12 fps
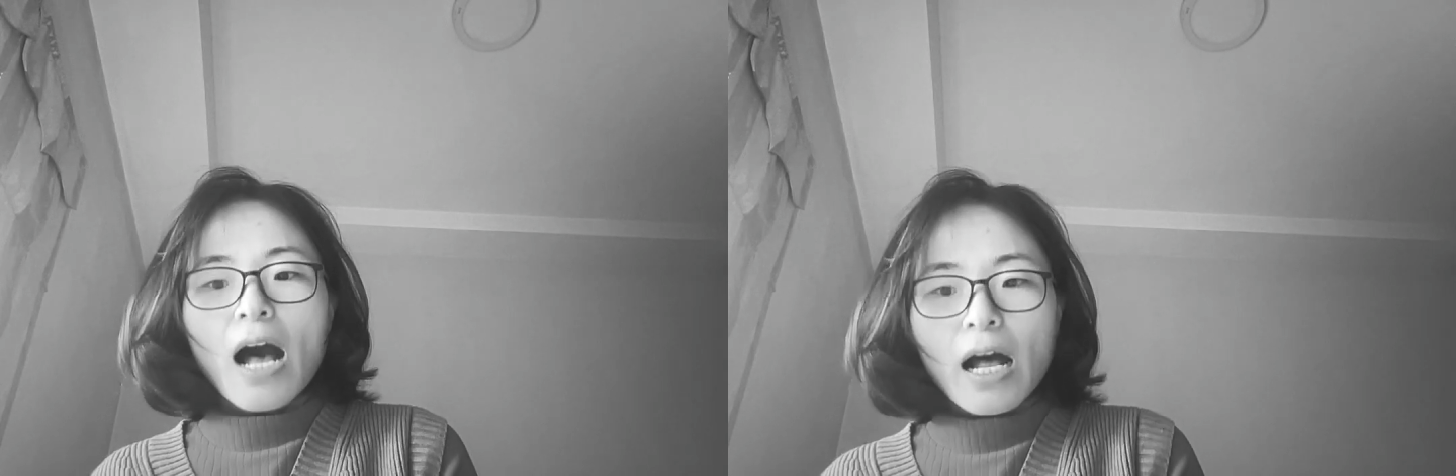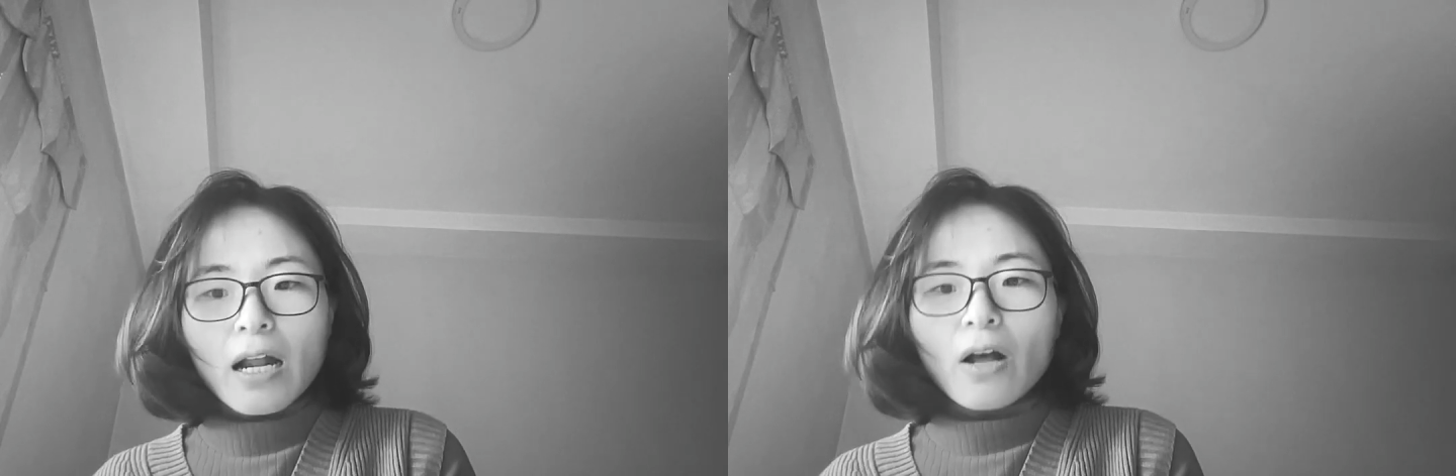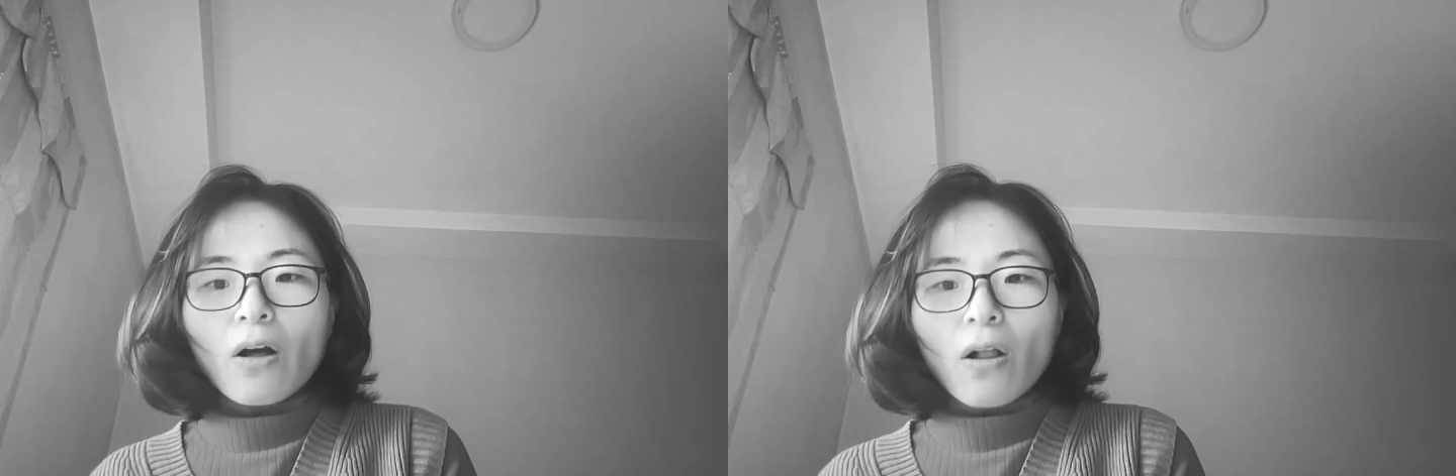
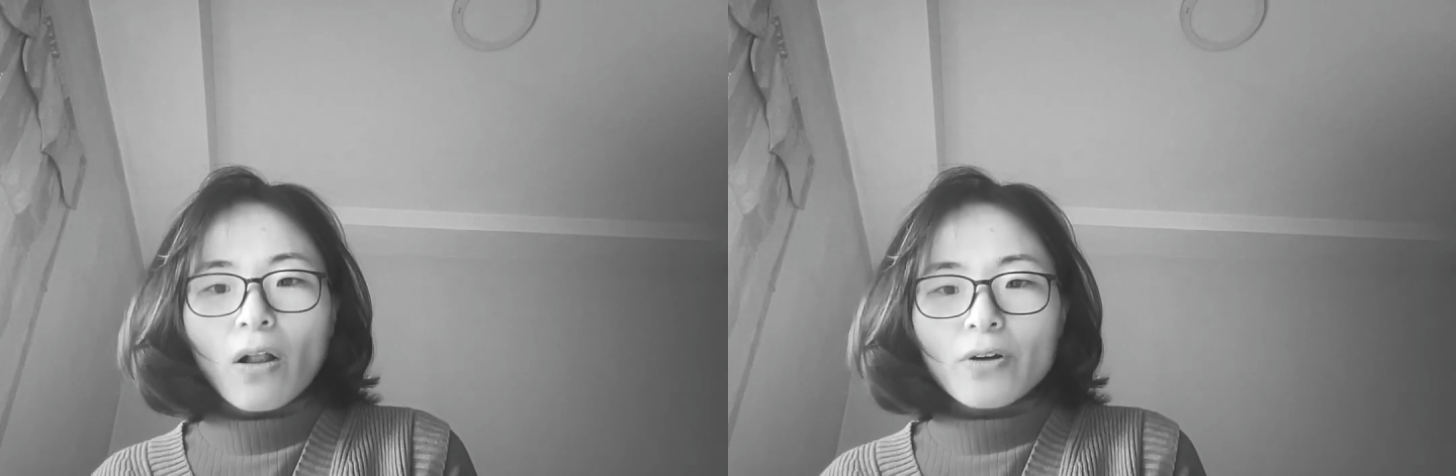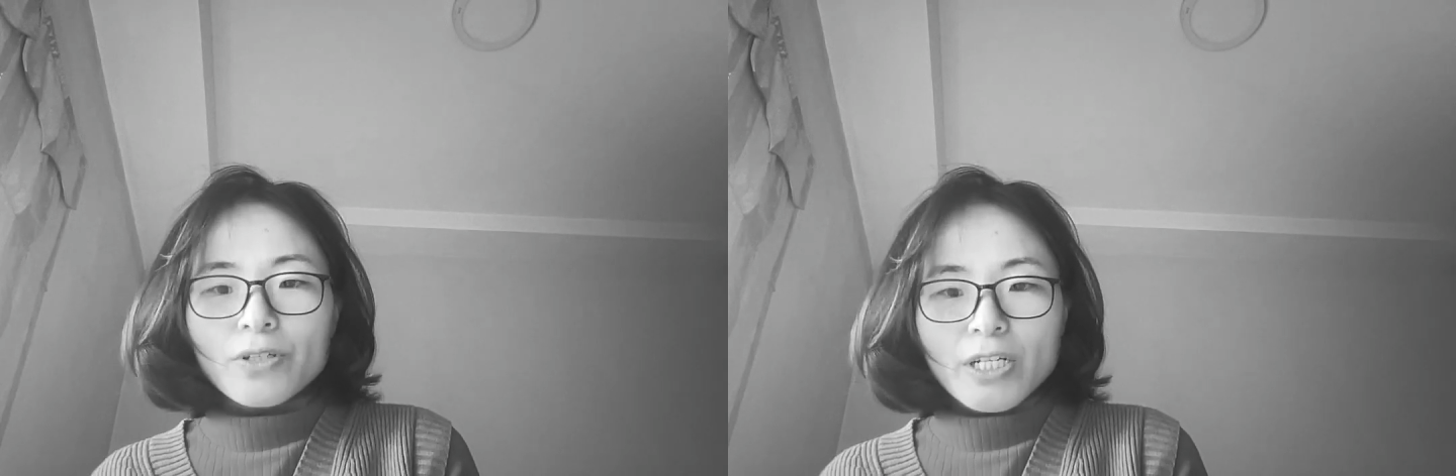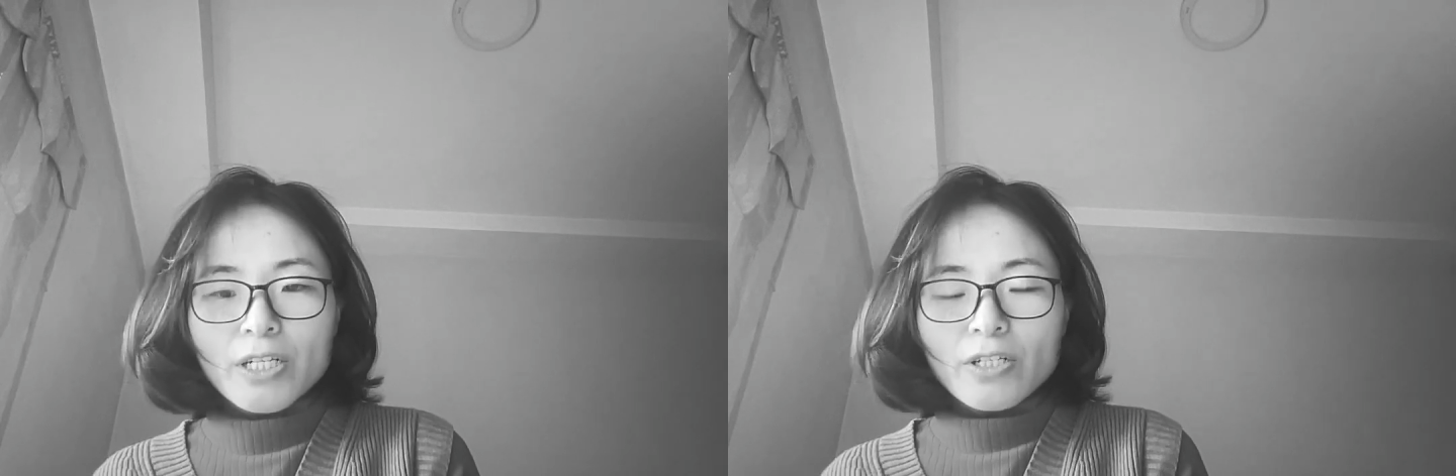alcohol
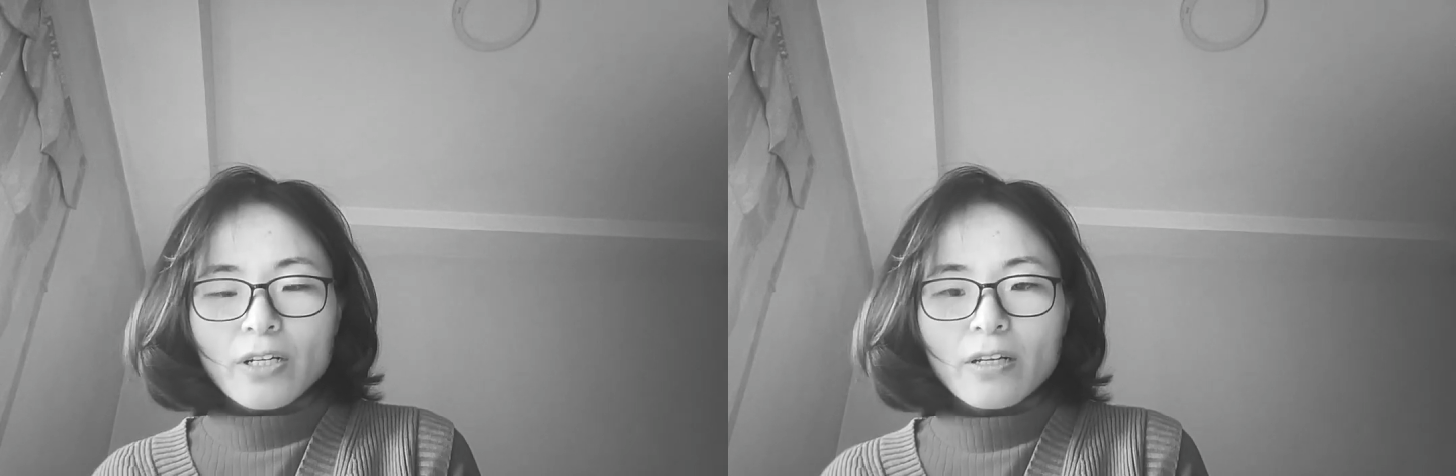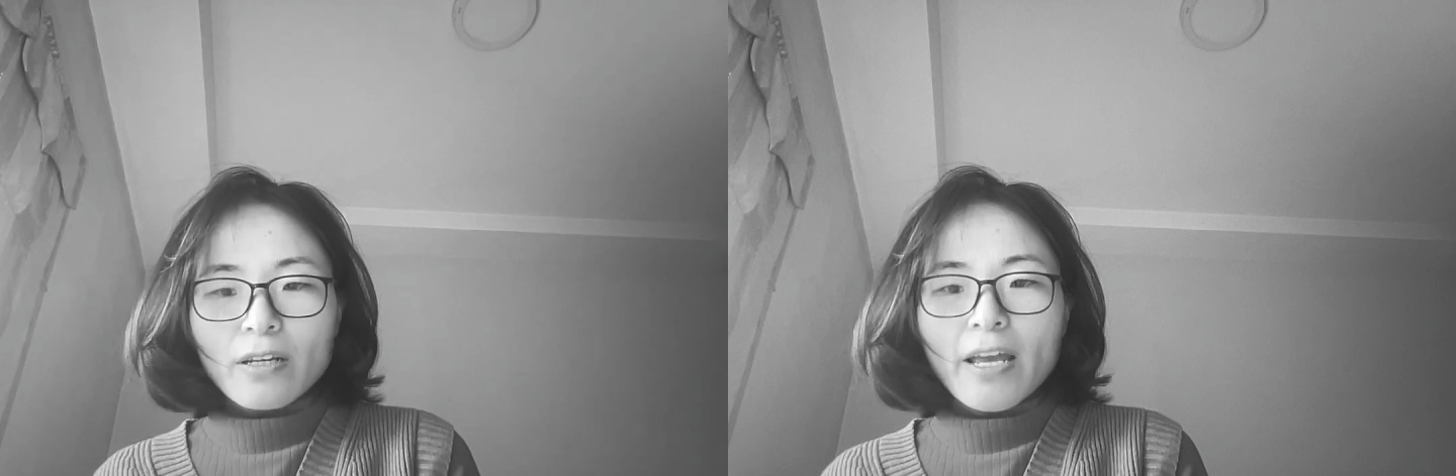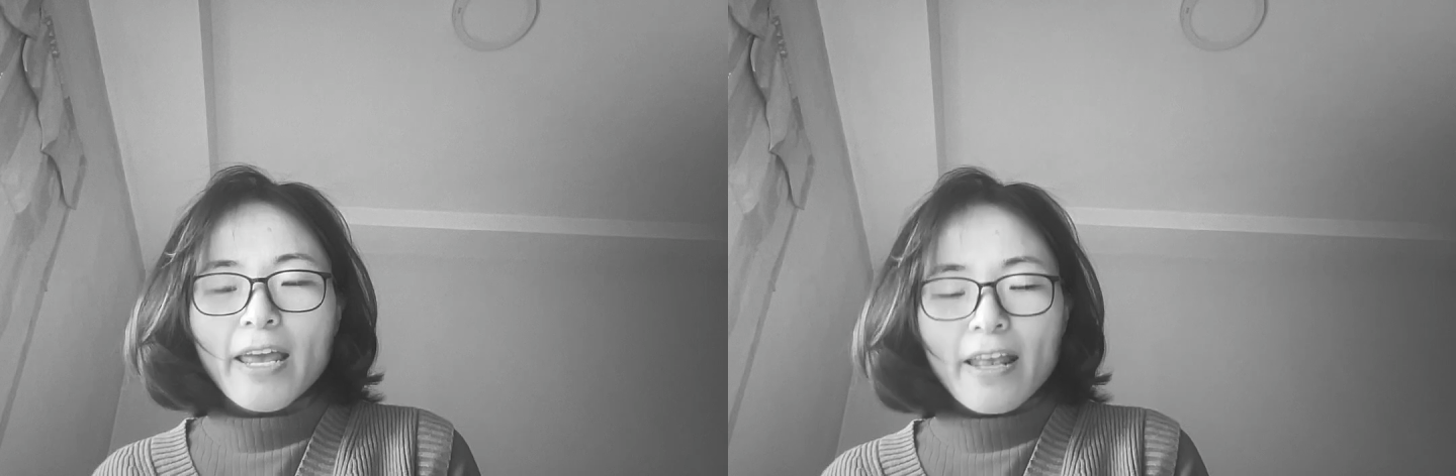addiction.